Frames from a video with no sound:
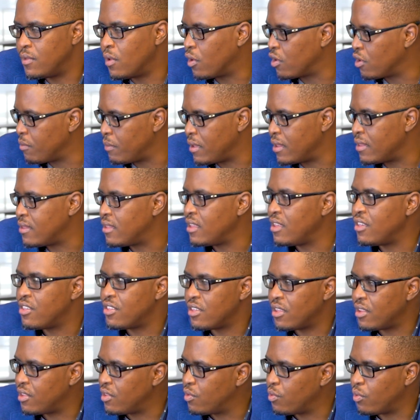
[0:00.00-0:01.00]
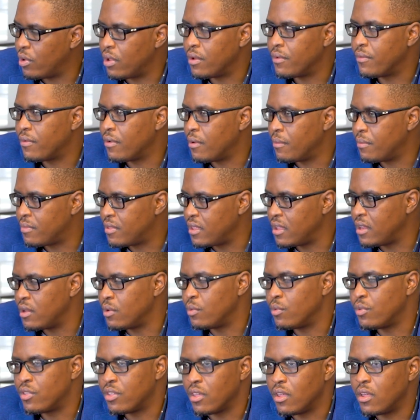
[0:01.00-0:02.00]
documentation to and from St.
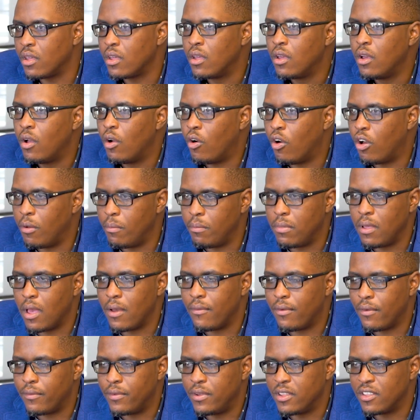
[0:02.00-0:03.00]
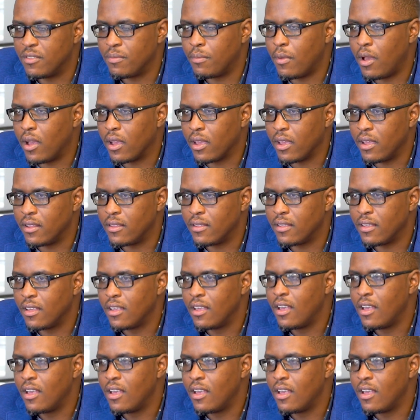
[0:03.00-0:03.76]
Lucia on behalf of this market.